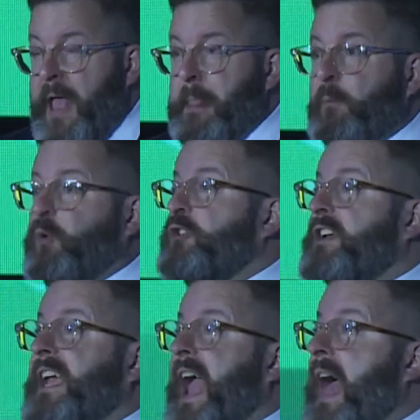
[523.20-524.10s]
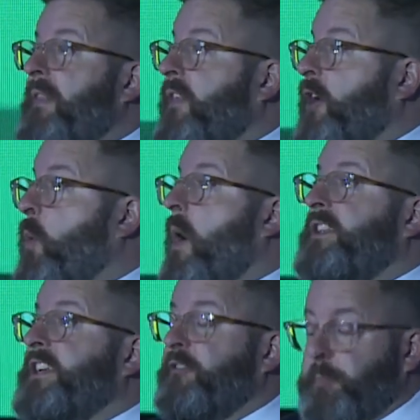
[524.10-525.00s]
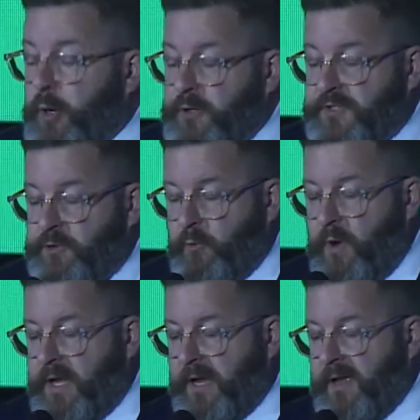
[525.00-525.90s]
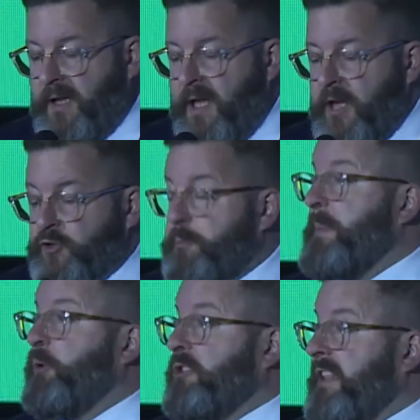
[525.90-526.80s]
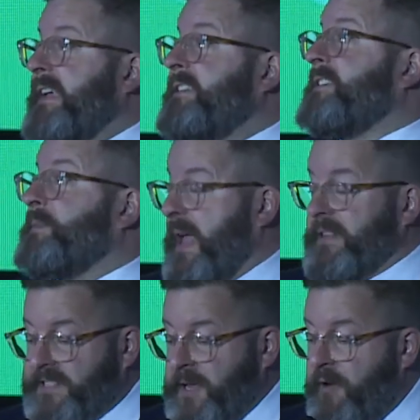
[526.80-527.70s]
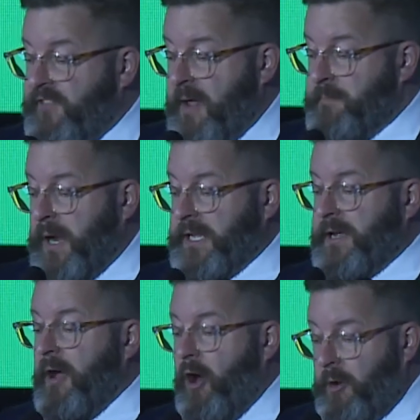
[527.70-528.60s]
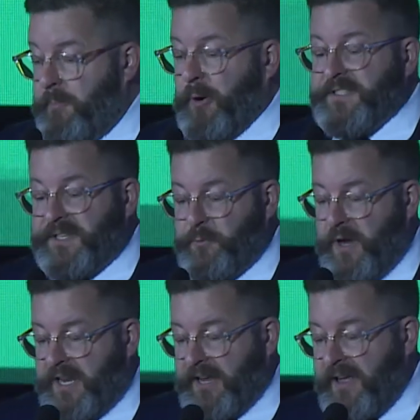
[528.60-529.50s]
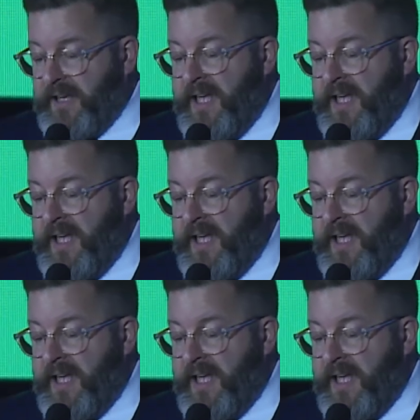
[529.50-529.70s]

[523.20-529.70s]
We're looking at the quality of personal reading. Do people like to spend some of that money on books and reading?